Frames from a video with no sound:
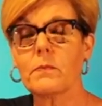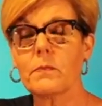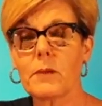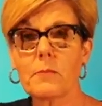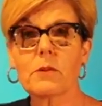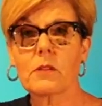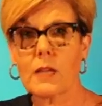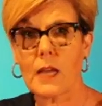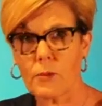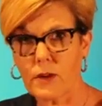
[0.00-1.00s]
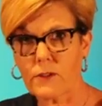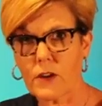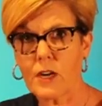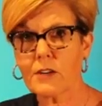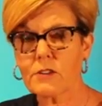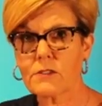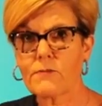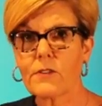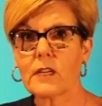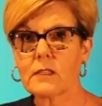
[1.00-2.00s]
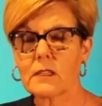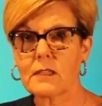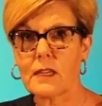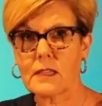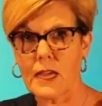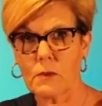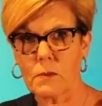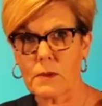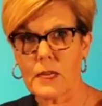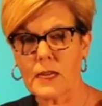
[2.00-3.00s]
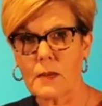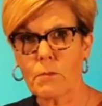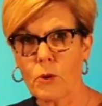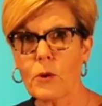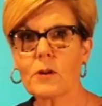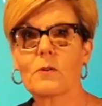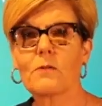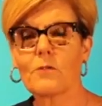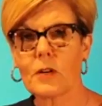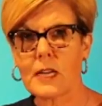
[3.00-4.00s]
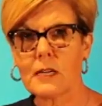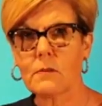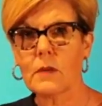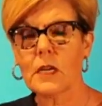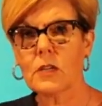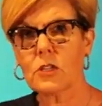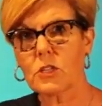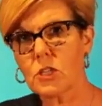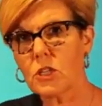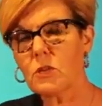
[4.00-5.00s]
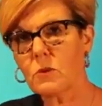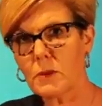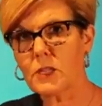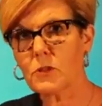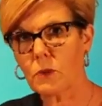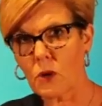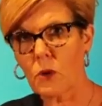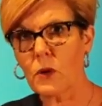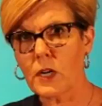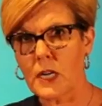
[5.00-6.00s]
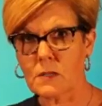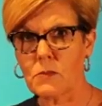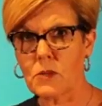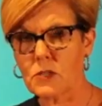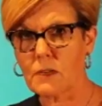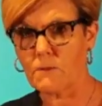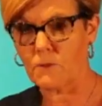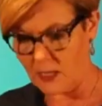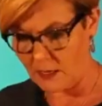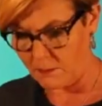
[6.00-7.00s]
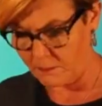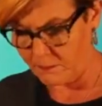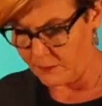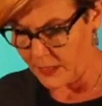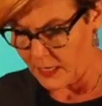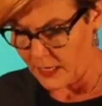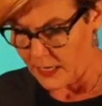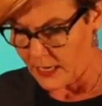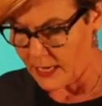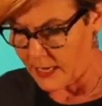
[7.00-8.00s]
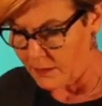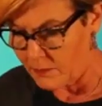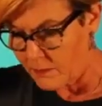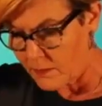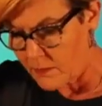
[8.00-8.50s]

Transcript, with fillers: people at the Library of Congress felt that that would be important for him to do would be to record his music for them. Um,